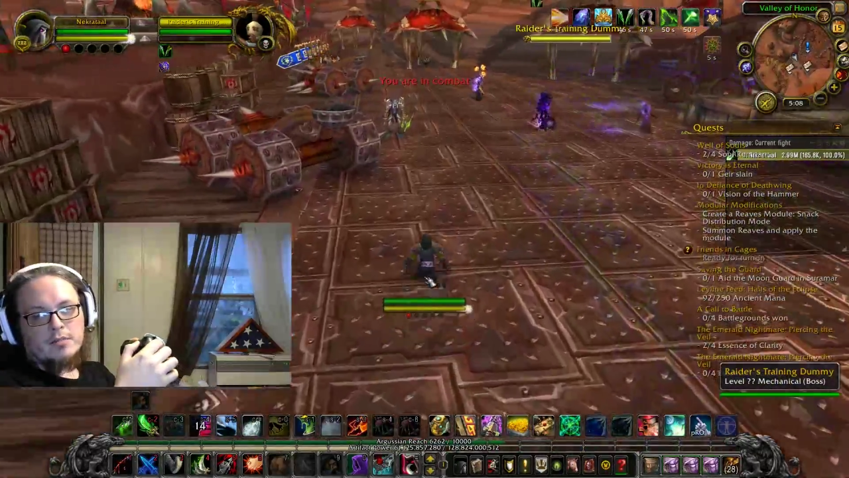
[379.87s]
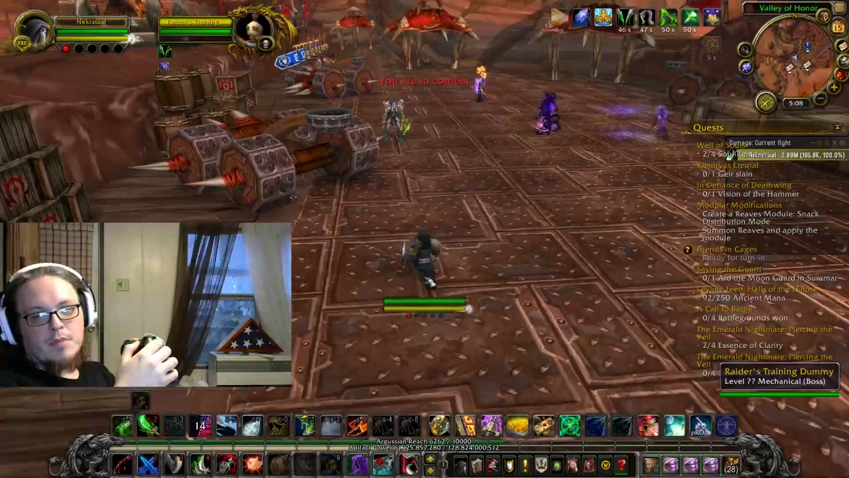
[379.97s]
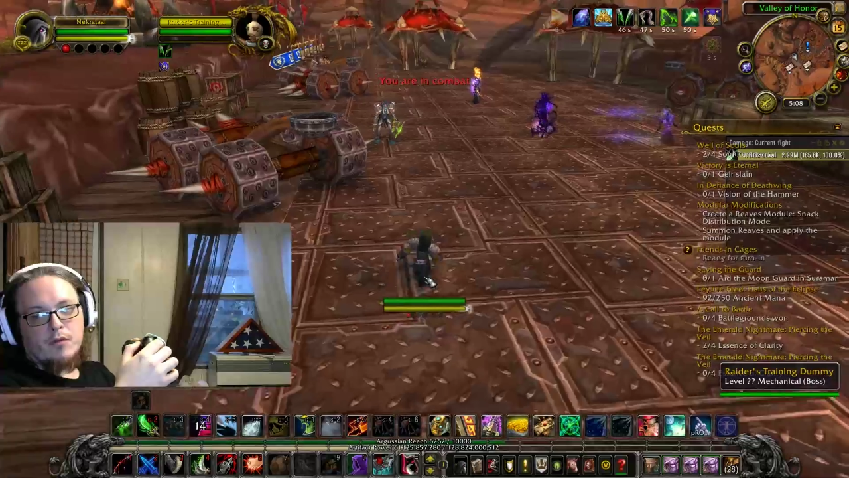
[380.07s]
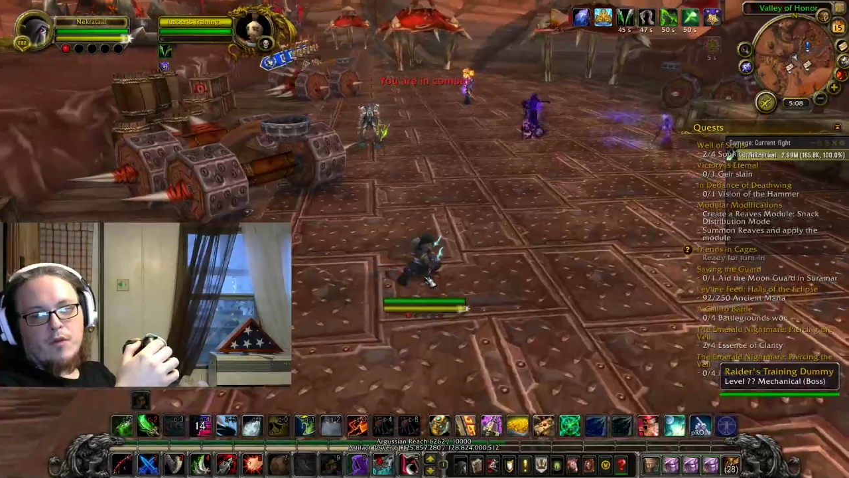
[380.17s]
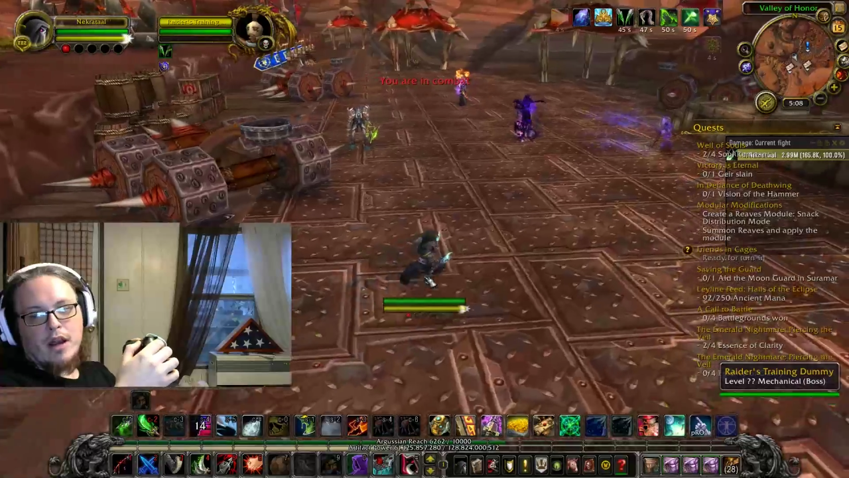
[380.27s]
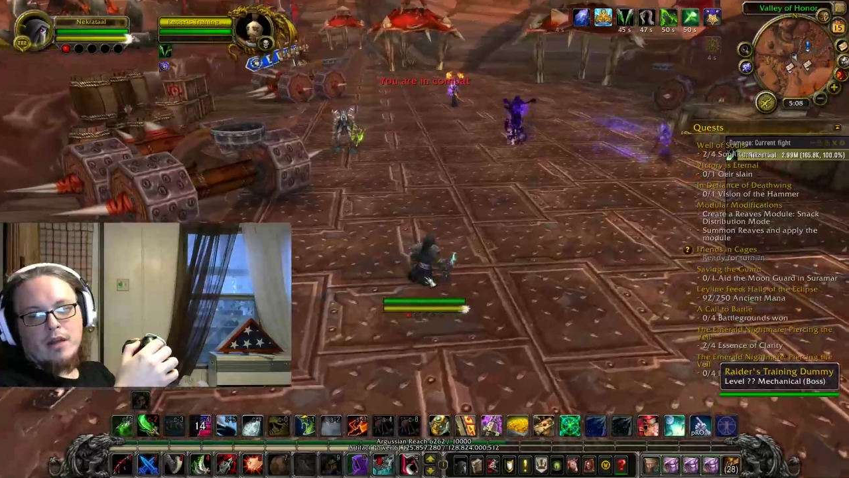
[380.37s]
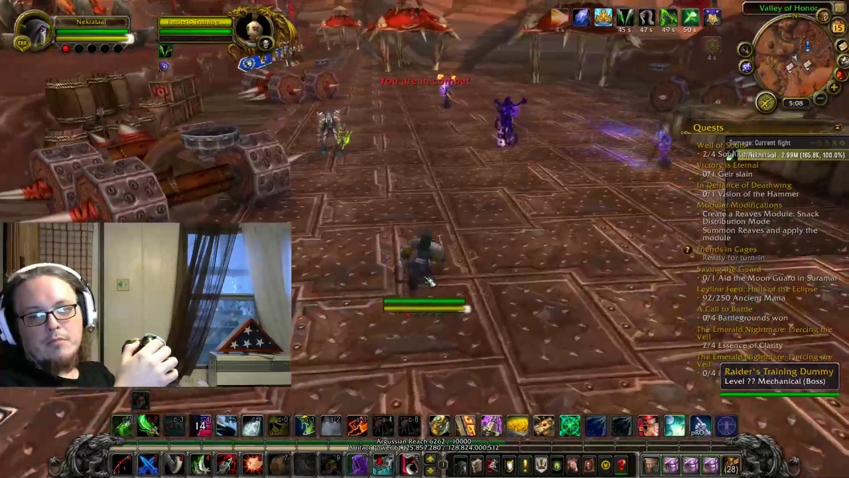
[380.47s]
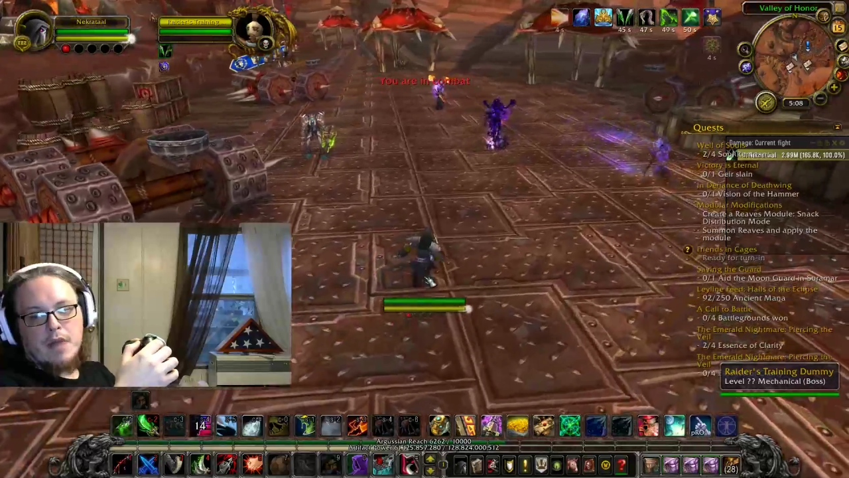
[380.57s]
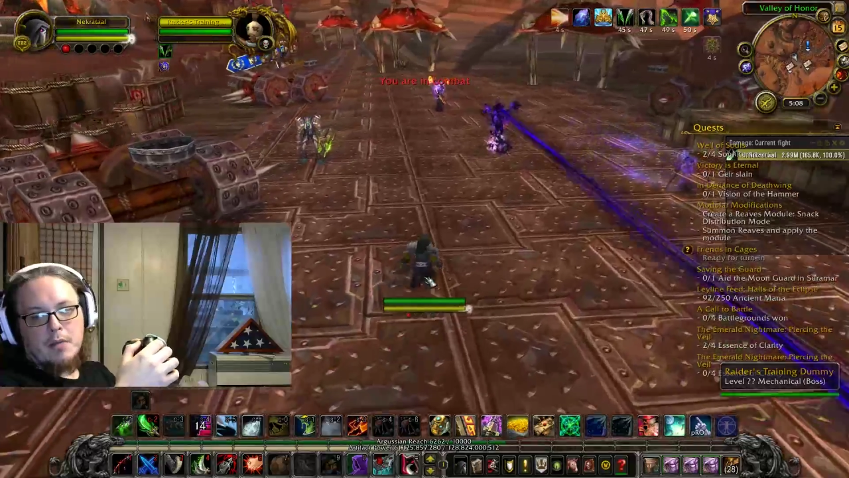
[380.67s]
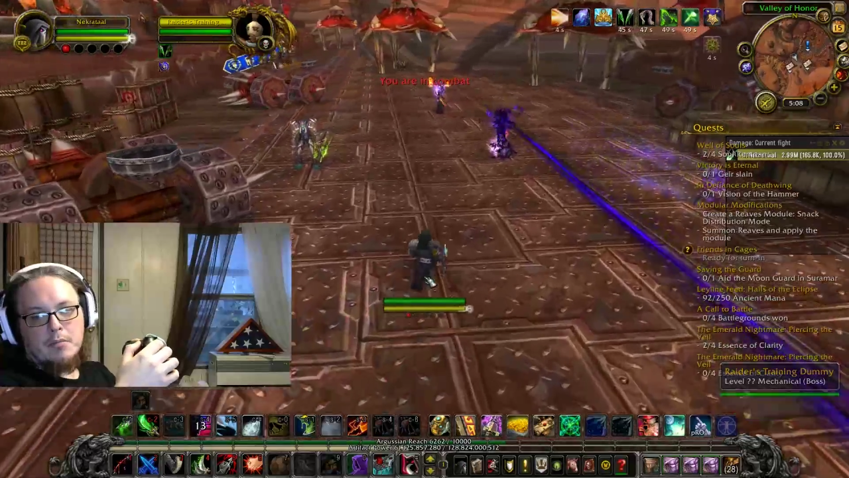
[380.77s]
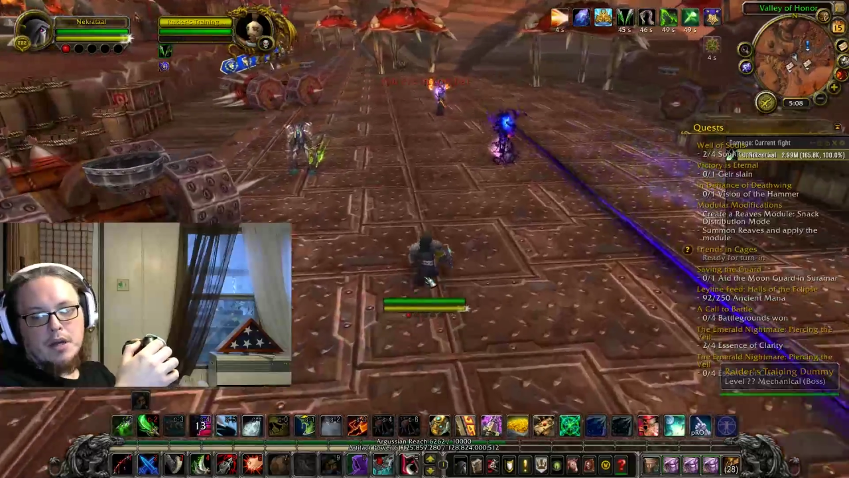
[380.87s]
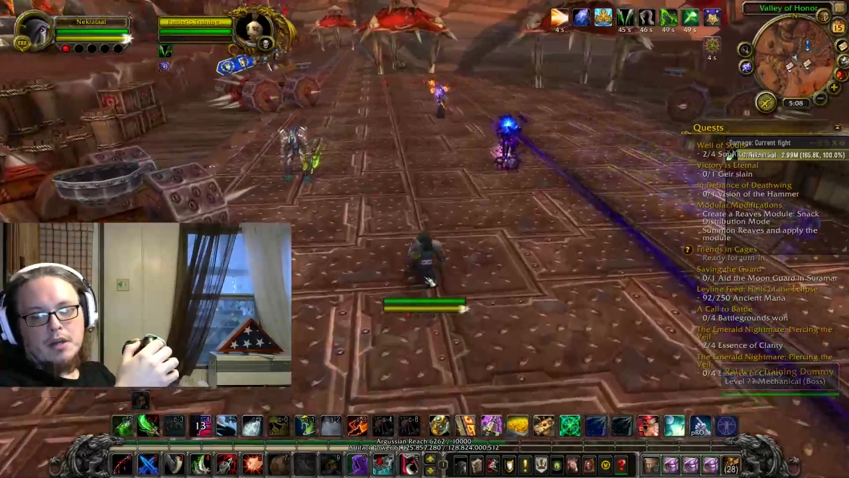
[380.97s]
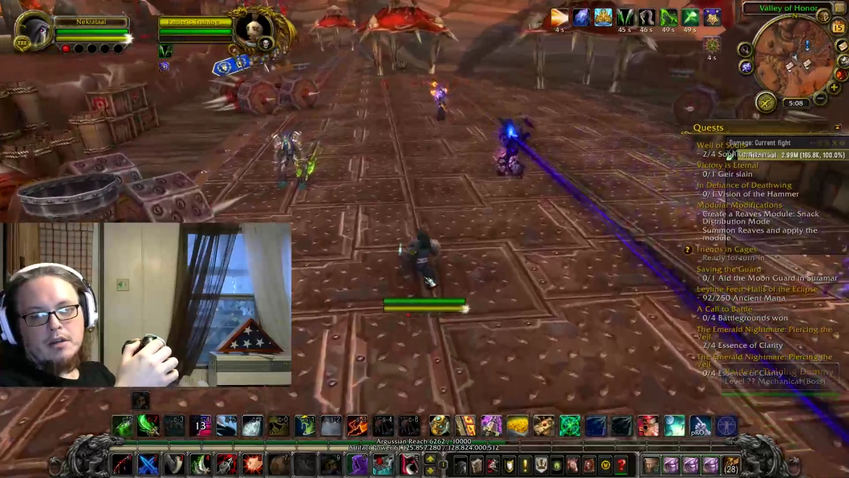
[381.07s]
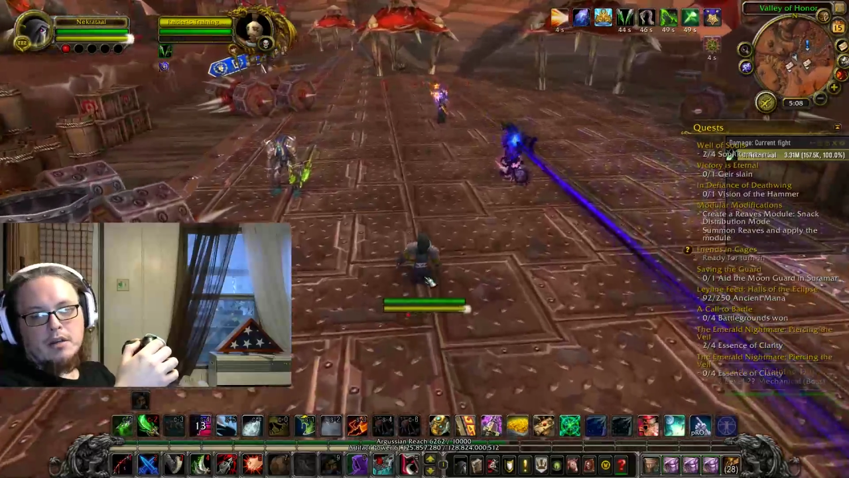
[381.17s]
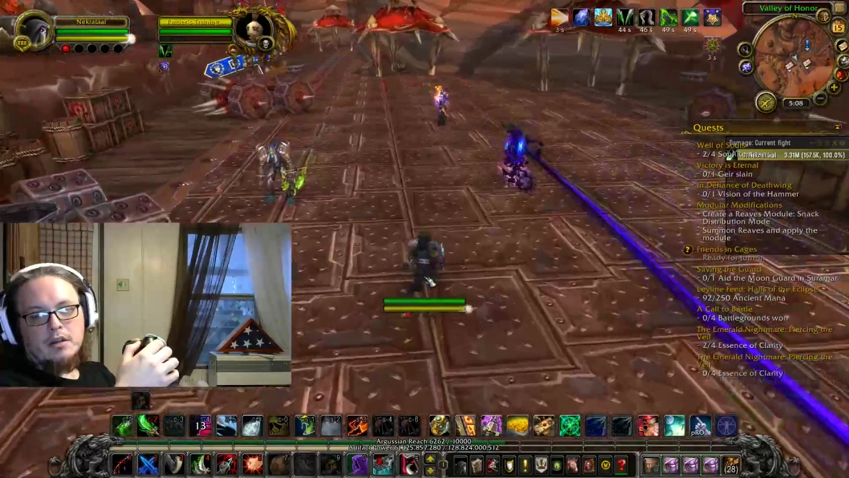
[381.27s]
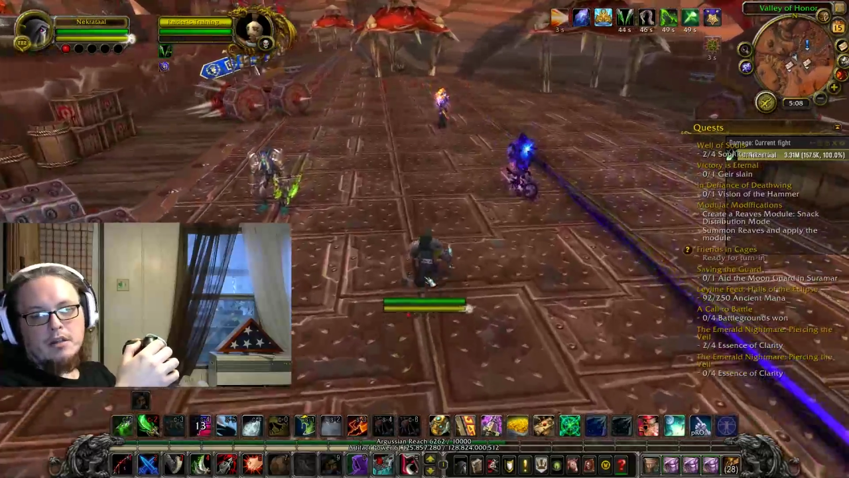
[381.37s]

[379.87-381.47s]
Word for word: is my random mount button.